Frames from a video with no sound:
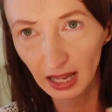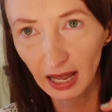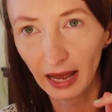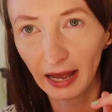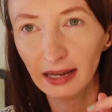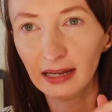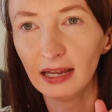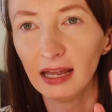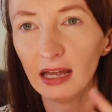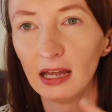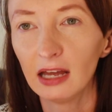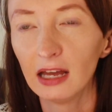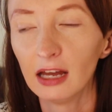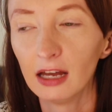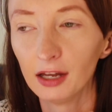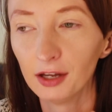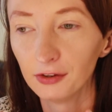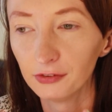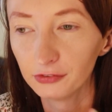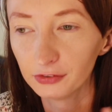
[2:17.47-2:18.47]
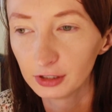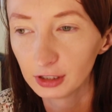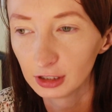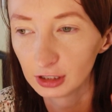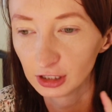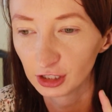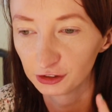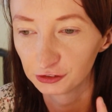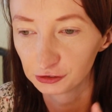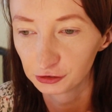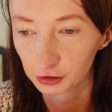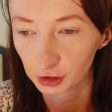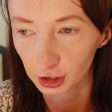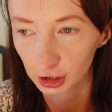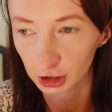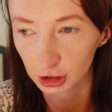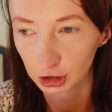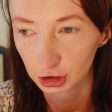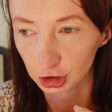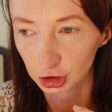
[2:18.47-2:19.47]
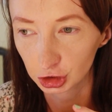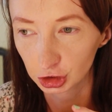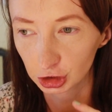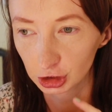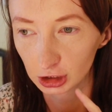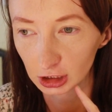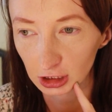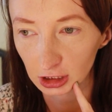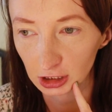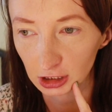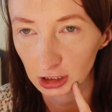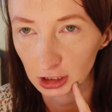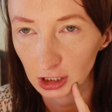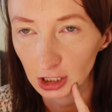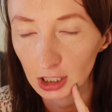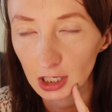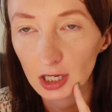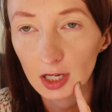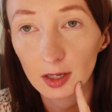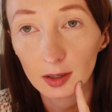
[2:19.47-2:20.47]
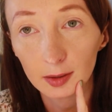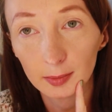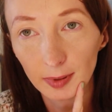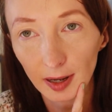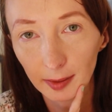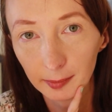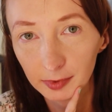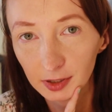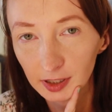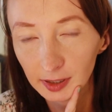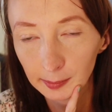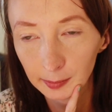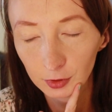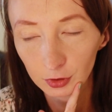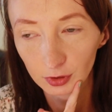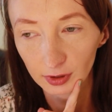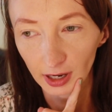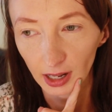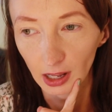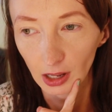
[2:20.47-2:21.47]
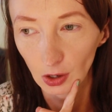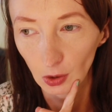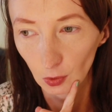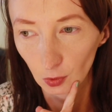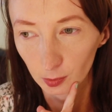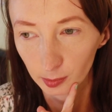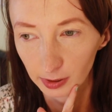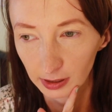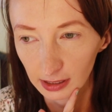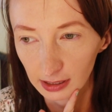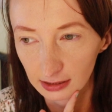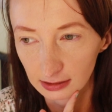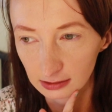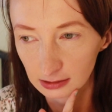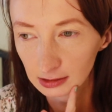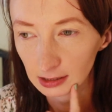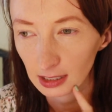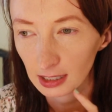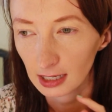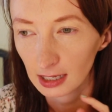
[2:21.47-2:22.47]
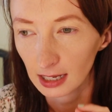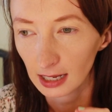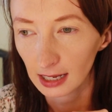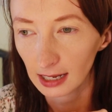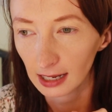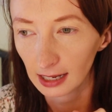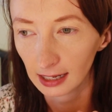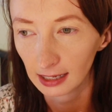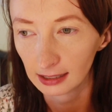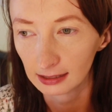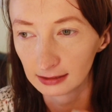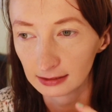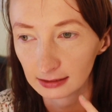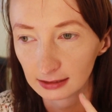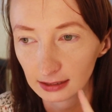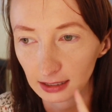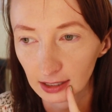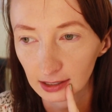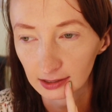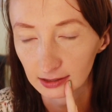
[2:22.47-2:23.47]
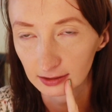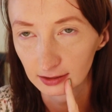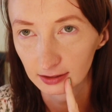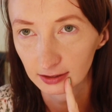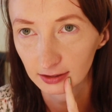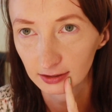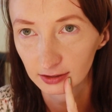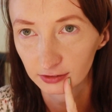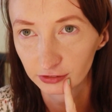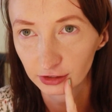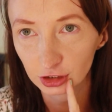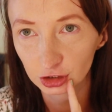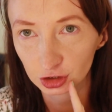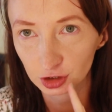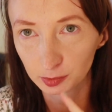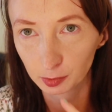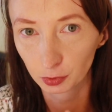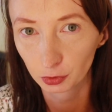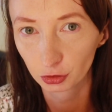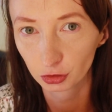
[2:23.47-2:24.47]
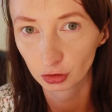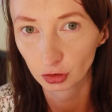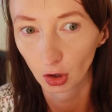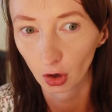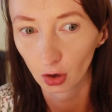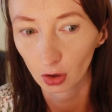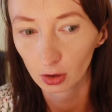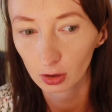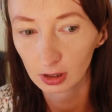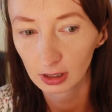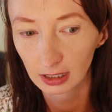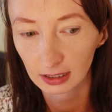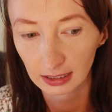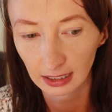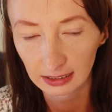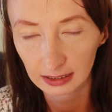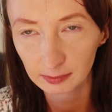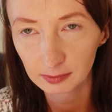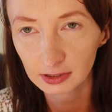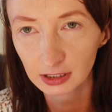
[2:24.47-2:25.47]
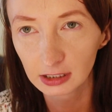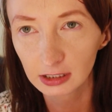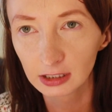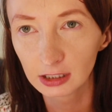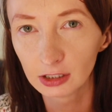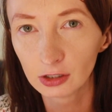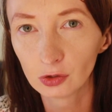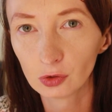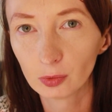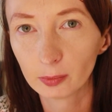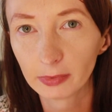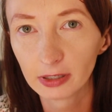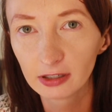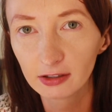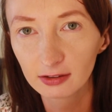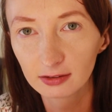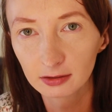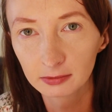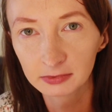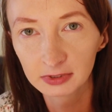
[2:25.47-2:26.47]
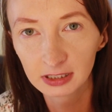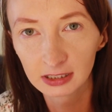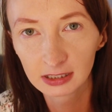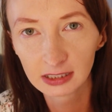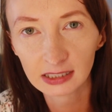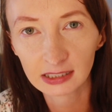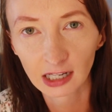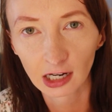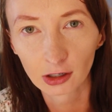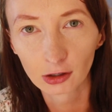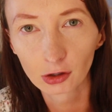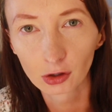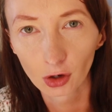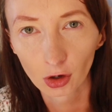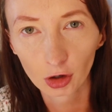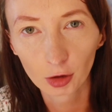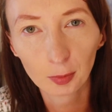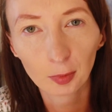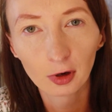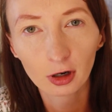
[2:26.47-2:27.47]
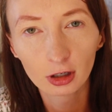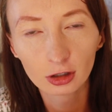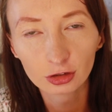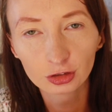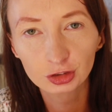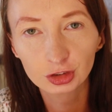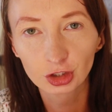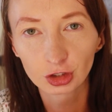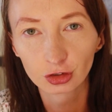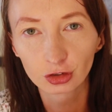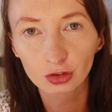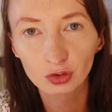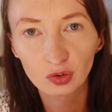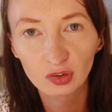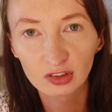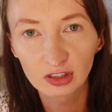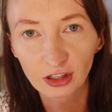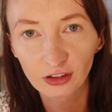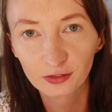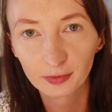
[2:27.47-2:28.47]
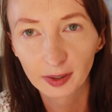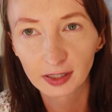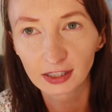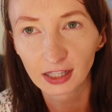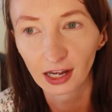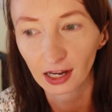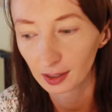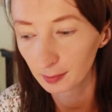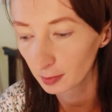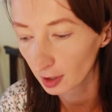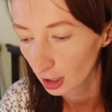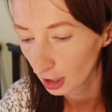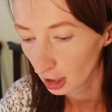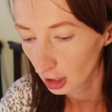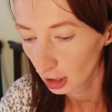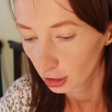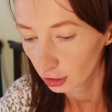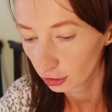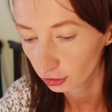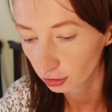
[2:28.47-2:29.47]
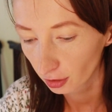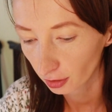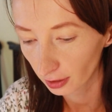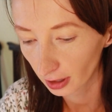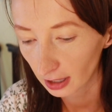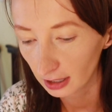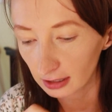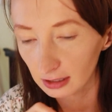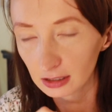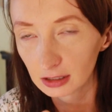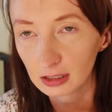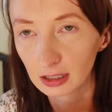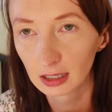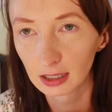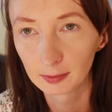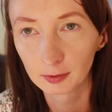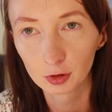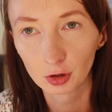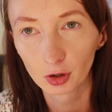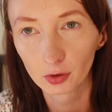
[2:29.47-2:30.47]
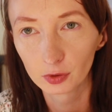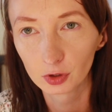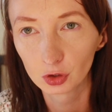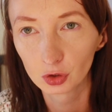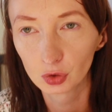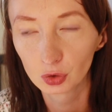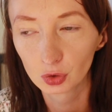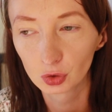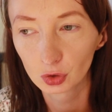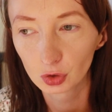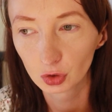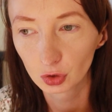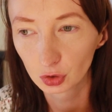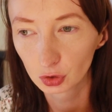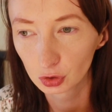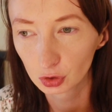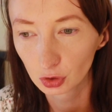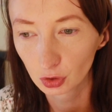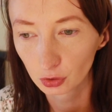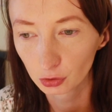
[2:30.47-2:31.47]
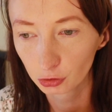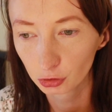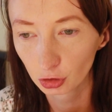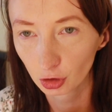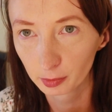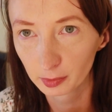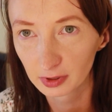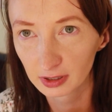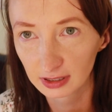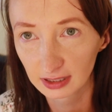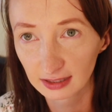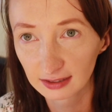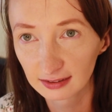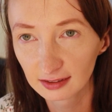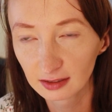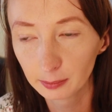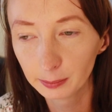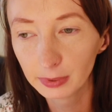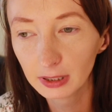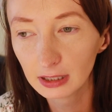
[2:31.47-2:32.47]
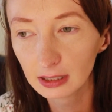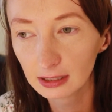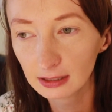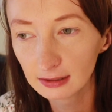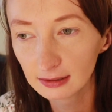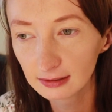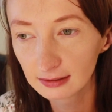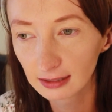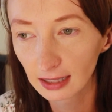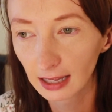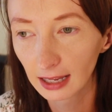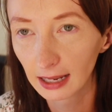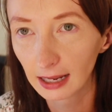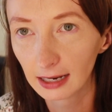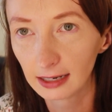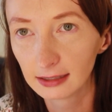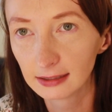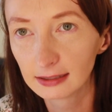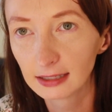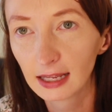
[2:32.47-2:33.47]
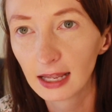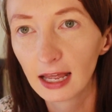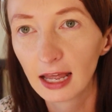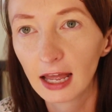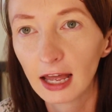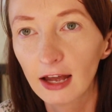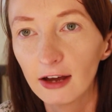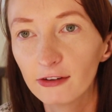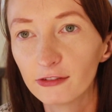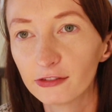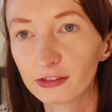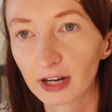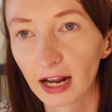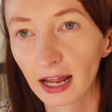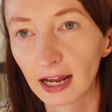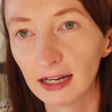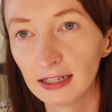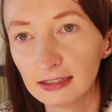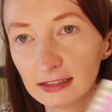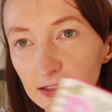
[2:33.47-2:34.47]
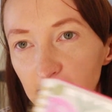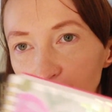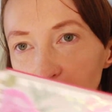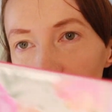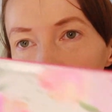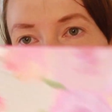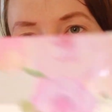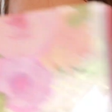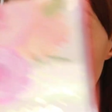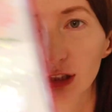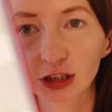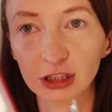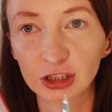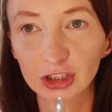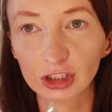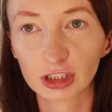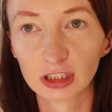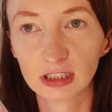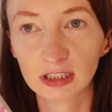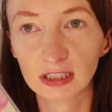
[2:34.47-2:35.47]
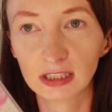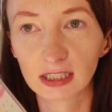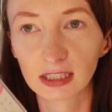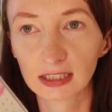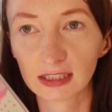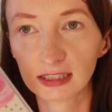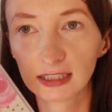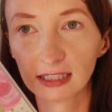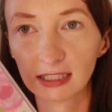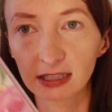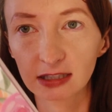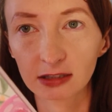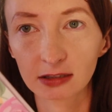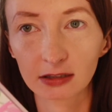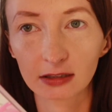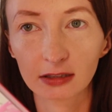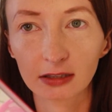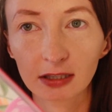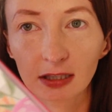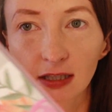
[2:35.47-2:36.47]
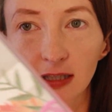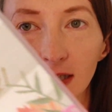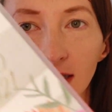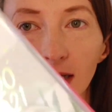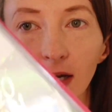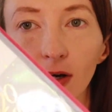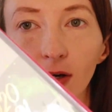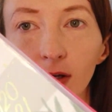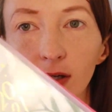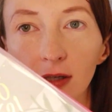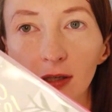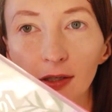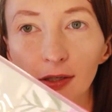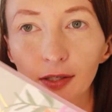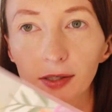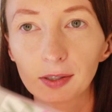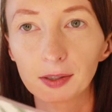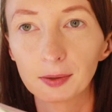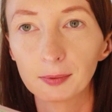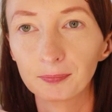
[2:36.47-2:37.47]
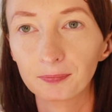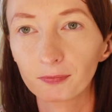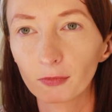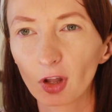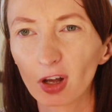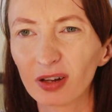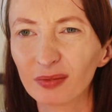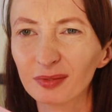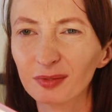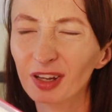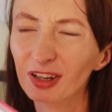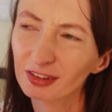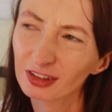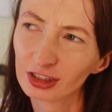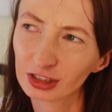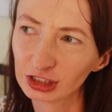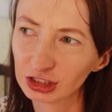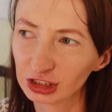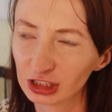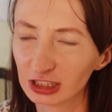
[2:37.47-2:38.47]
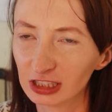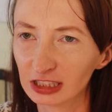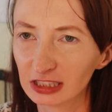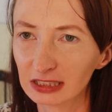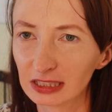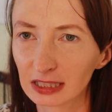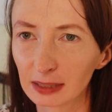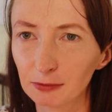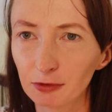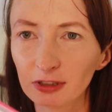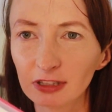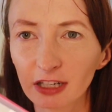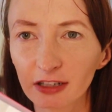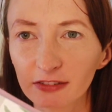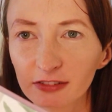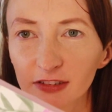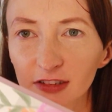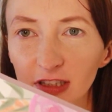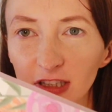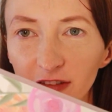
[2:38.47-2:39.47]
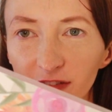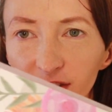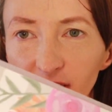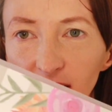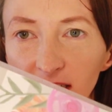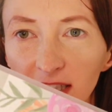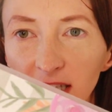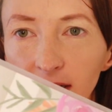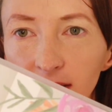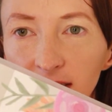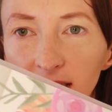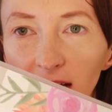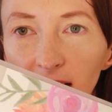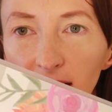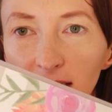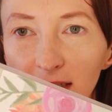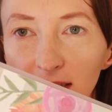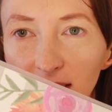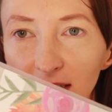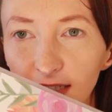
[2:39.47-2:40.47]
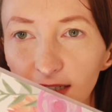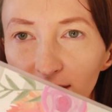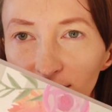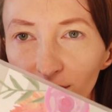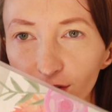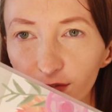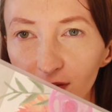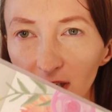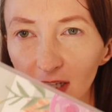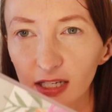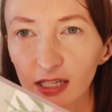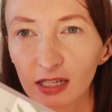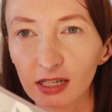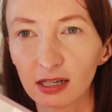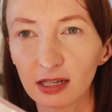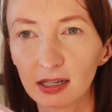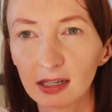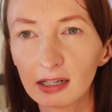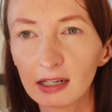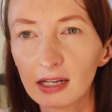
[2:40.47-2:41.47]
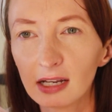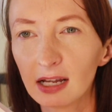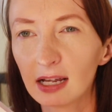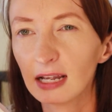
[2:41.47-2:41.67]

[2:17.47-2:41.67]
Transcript: I have in the fridge uh, pumpkin puree open and uh, a vegetable stock, and I am thinking to make something in a crock pot just to save my time. So I am going to Google some recipes and write down each ingredient. Um, not, not each ingredient, I'm gonna write down the ideas over here.